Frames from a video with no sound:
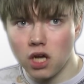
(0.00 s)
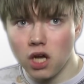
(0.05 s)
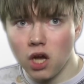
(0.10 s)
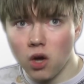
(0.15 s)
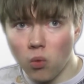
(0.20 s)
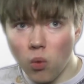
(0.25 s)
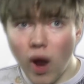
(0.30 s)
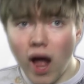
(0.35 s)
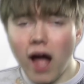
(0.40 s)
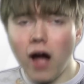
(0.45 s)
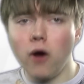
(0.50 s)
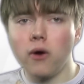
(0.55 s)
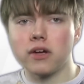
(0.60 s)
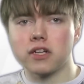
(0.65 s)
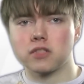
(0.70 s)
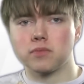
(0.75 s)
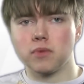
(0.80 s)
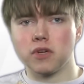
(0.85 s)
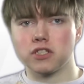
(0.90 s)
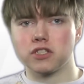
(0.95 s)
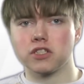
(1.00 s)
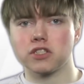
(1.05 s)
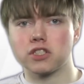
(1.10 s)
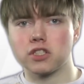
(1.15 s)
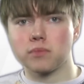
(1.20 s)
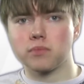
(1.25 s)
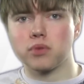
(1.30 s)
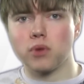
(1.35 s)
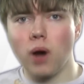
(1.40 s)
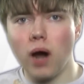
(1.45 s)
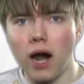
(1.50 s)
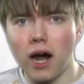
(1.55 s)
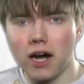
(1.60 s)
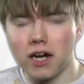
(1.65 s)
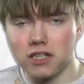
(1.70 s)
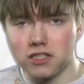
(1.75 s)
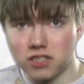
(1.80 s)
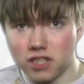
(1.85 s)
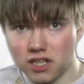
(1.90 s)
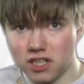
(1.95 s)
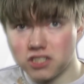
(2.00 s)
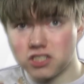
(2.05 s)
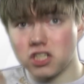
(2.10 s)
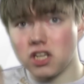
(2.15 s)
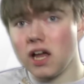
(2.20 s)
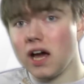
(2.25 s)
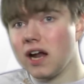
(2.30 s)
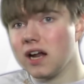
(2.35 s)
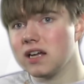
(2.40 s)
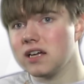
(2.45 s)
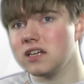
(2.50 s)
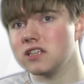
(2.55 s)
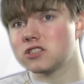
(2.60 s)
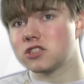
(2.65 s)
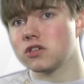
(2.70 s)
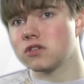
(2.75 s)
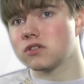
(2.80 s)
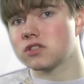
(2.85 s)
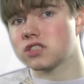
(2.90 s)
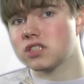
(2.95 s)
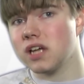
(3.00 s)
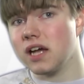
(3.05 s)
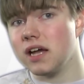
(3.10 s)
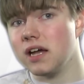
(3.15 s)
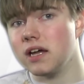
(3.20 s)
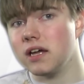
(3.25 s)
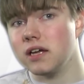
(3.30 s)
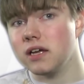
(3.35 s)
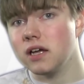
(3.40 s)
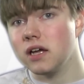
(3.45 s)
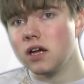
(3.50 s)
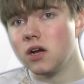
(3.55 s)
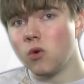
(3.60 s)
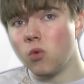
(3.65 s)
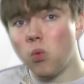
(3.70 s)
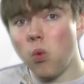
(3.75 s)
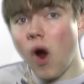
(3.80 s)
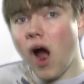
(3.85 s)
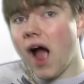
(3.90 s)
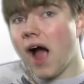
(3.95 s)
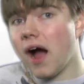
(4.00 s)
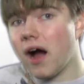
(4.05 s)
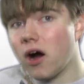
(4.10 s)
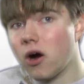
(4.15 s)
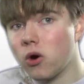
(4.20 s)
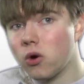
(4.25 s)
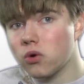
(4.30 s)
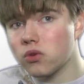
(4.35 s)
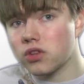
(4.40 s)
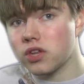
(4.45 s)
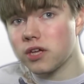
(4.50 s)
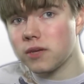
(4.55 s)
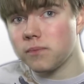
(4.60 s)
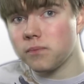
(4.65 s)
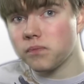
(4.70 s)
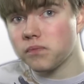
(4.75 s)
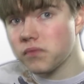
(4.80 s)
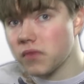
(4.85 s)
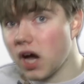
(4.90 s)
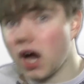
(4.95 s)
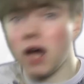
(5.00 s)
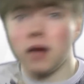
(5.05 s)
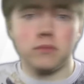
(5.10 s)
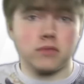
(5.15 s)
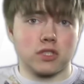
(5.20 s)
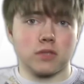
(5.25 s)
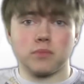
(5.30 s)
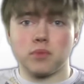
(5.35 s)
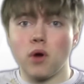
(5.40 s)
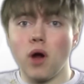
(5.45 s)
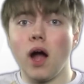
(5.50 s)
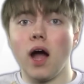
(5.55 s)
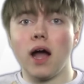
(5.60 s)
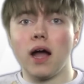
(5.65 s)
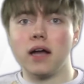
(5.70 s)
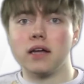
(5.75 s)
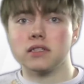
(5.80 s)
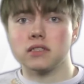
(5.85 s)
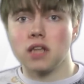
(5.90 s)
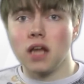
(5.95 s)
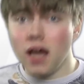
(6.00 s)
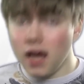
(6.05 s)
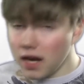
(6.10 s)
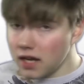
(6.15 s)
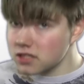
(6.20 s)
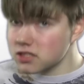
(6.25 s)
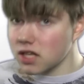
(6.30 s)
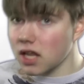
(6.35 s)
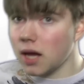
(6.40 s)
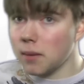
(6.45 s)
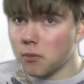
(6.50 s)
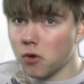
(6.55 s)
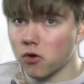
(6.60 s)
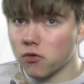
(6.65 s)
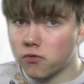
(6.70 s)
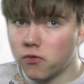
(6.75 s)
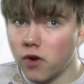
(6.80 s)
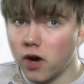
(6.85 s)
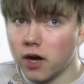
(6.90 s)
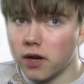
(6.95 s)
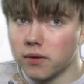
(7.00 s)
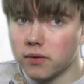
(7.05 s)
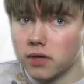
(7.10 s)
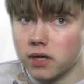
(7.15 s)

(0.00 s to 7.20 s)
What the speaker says: Wow expresses surprise, and it's a lot easier to say wow than I'm surprised, and it's a lot more fun.